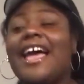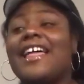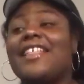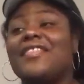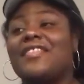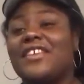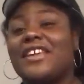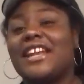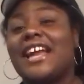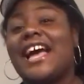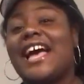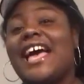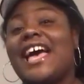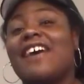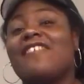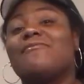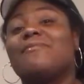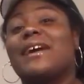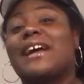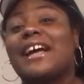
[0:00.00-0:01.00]
And then I
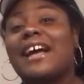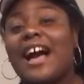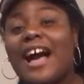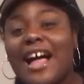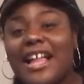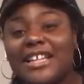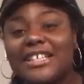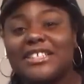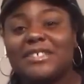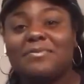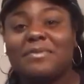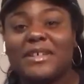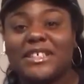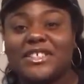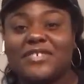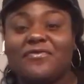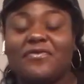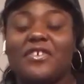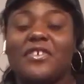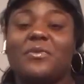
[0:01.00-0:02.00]
have my college
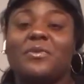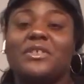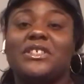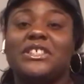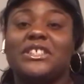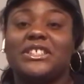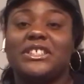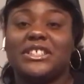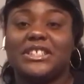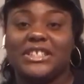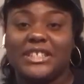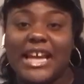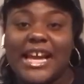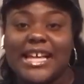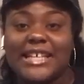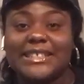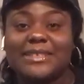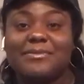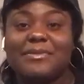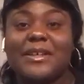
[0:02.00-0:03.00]
best friend, which is
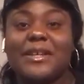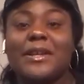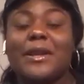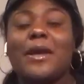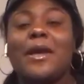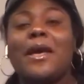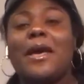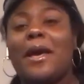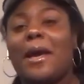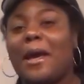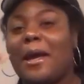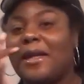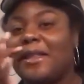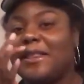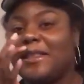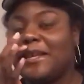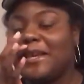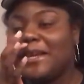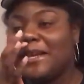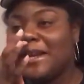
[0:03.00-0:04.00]
Jasmine.
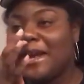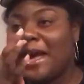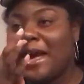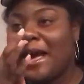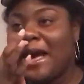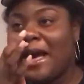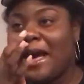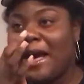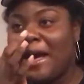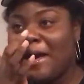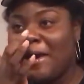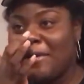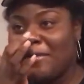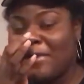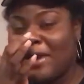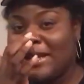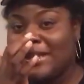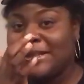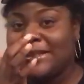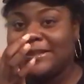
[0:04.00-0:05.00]
And then
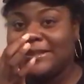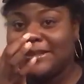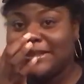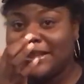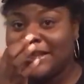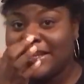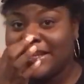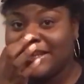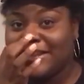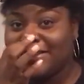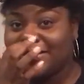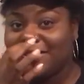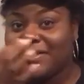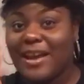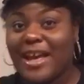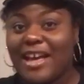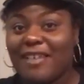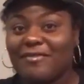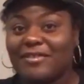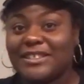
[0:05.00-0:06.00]
I did city year, so
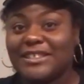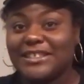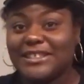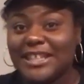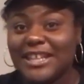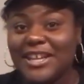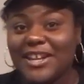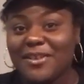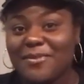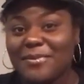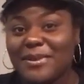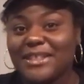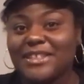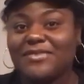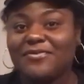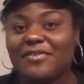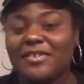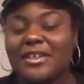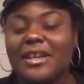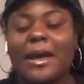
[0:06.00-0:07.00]
I have a city year
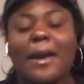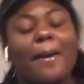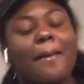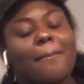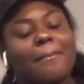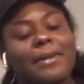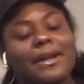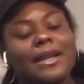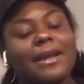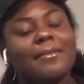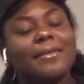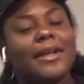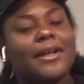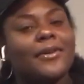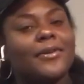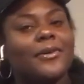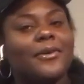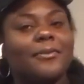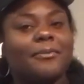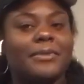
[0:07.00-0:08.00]
best friend. But I'm
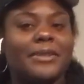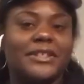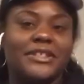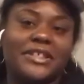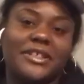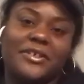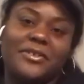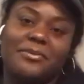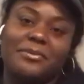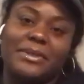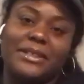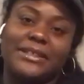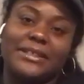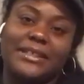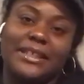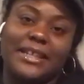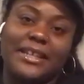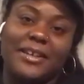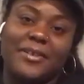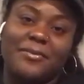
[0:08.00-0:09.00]
not going to mention who my
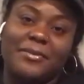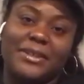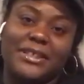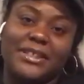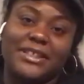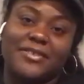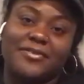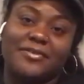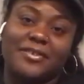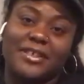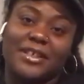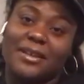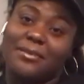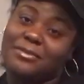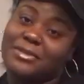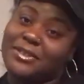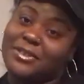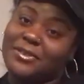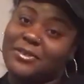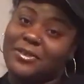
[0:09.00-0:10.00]
city year best friend is.
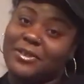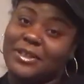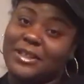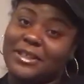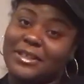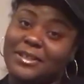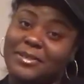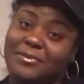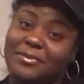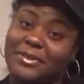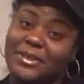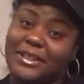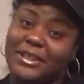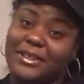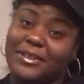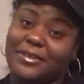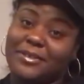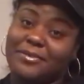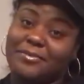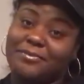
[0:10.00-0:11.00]
I'm just going to let them
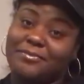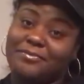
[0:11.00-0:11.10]
think.